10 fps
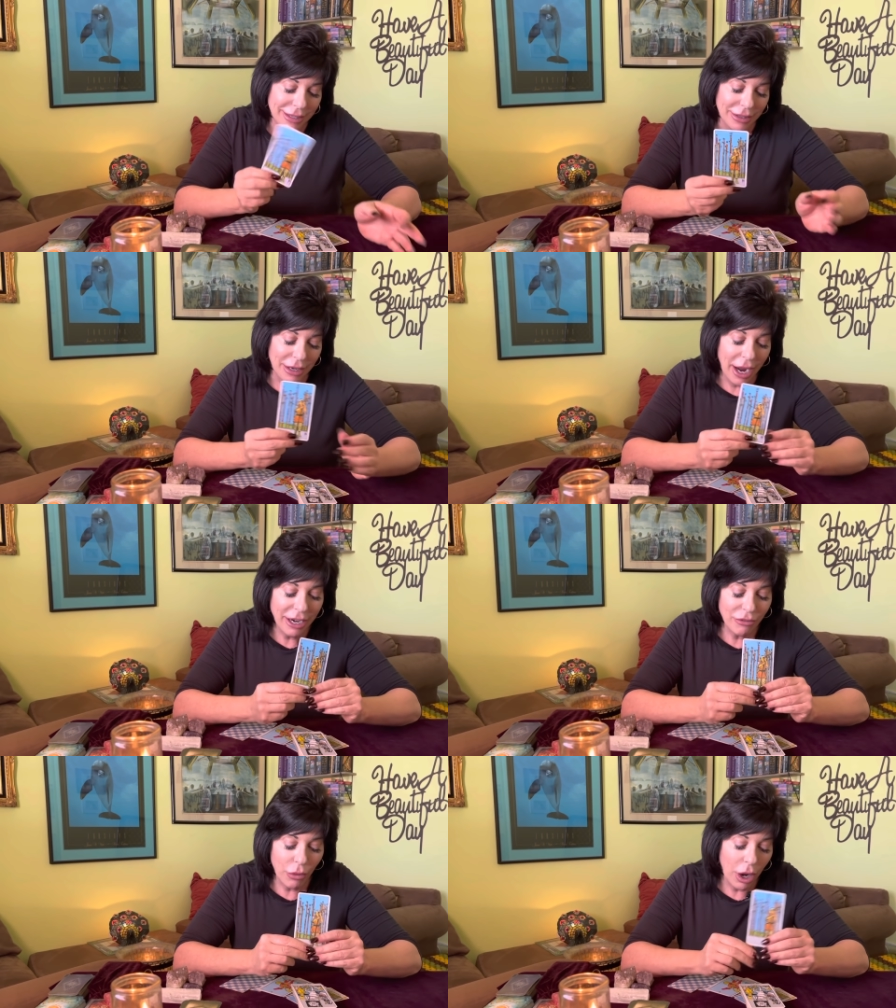the Nine
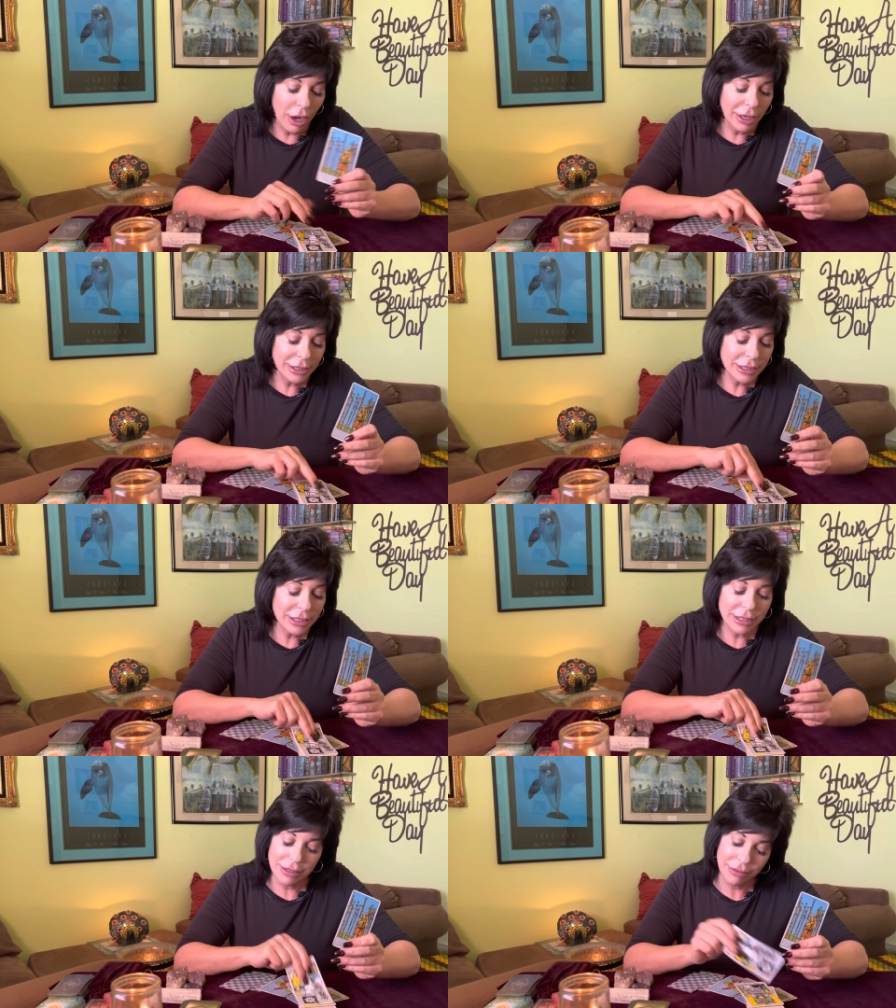of
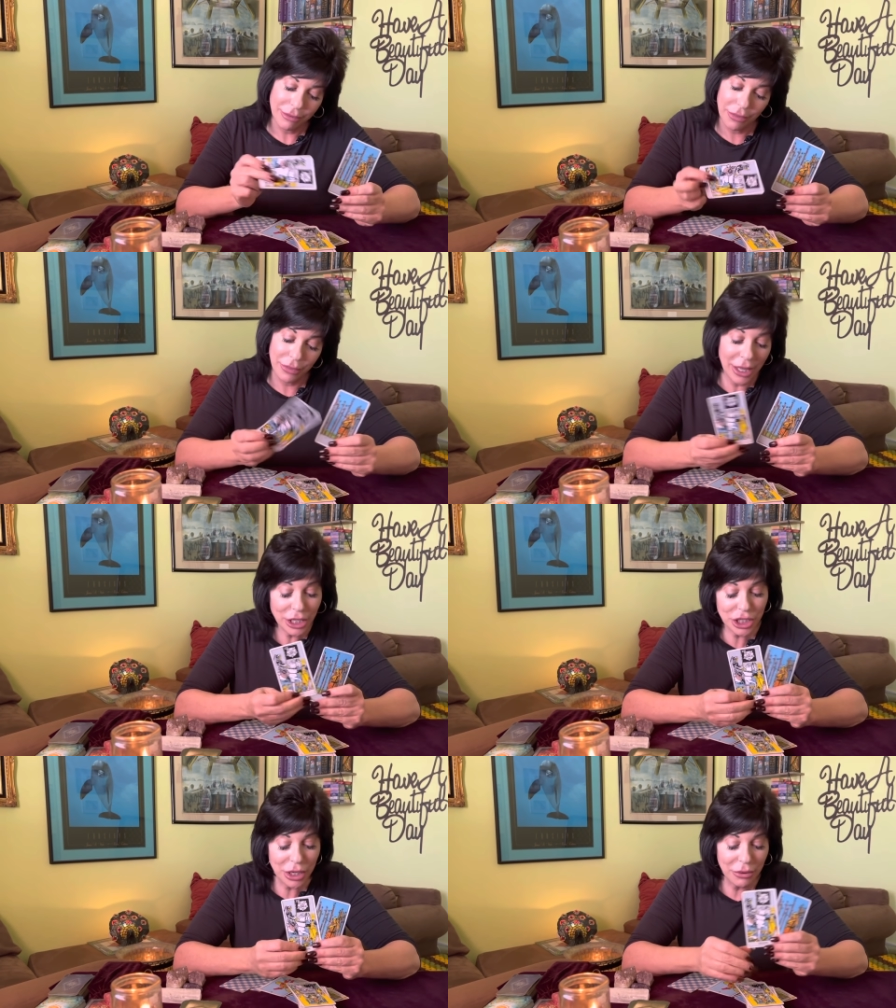Wands with Death
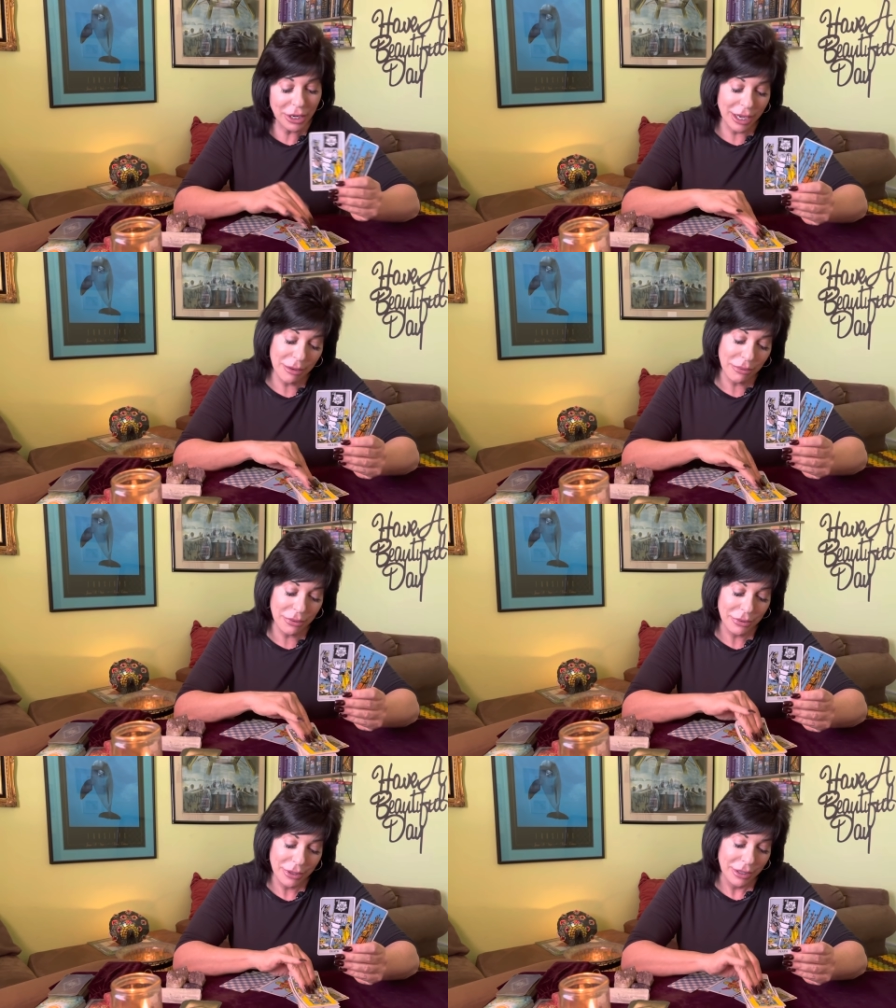showing up,
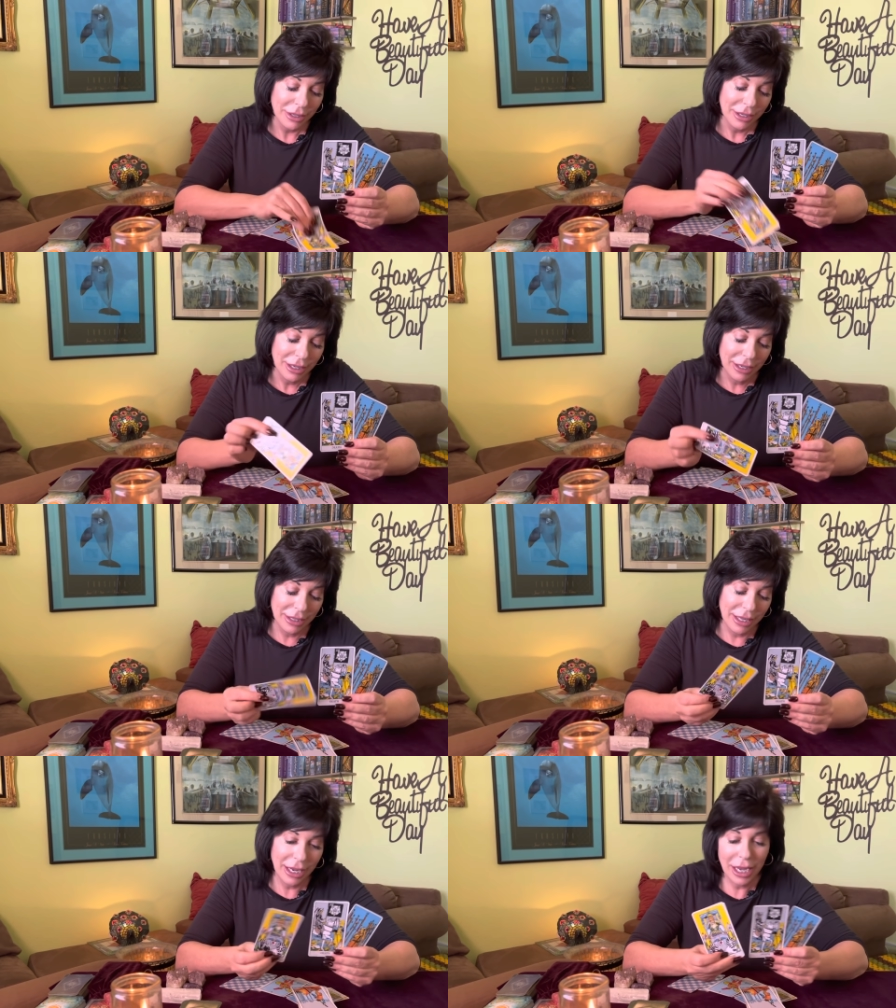and
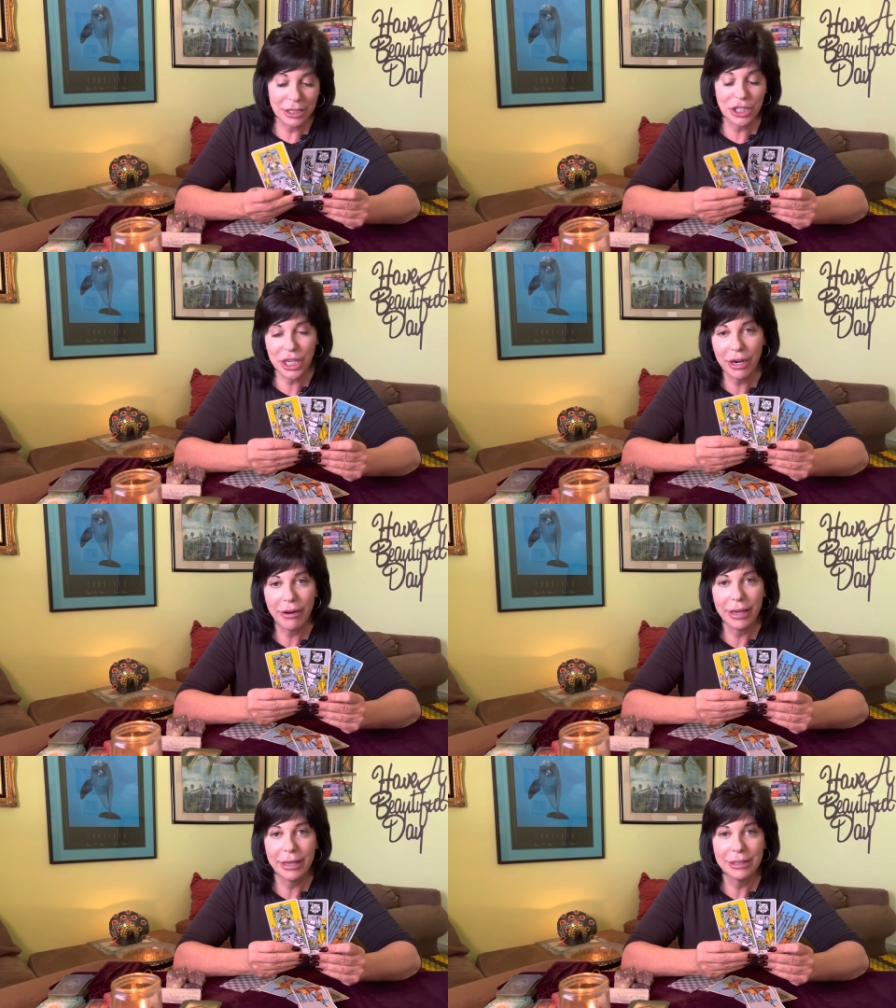then I got the
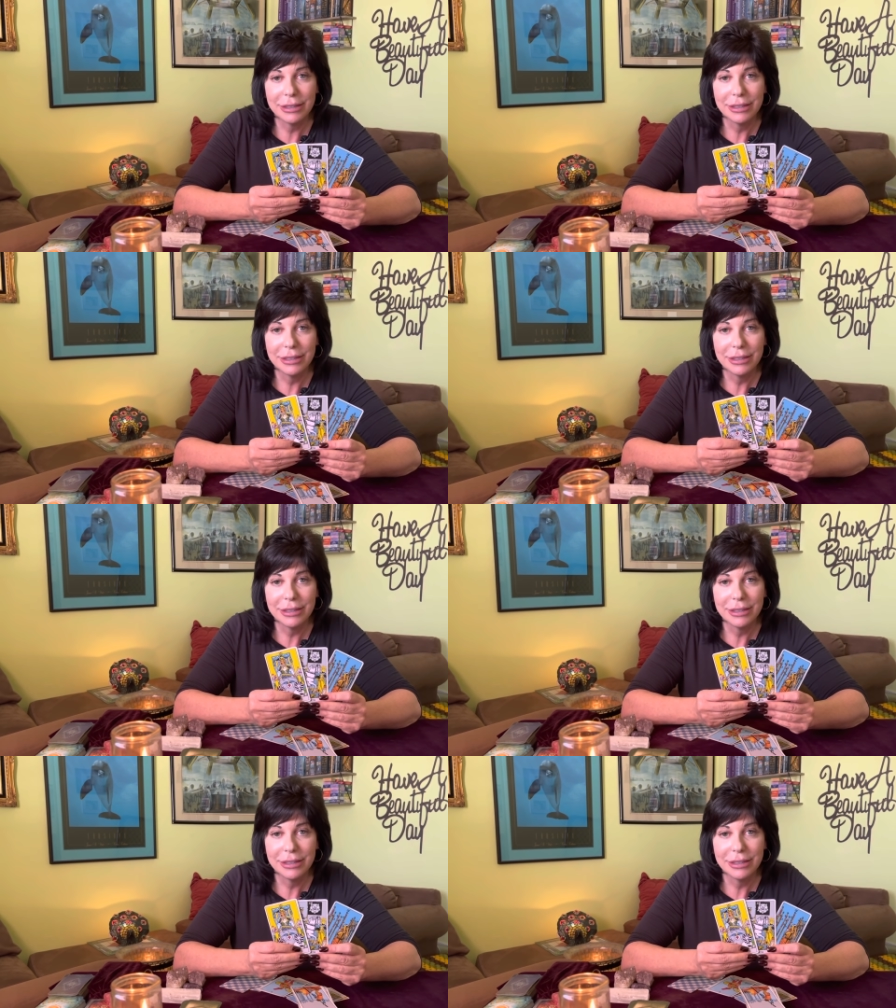Chariot.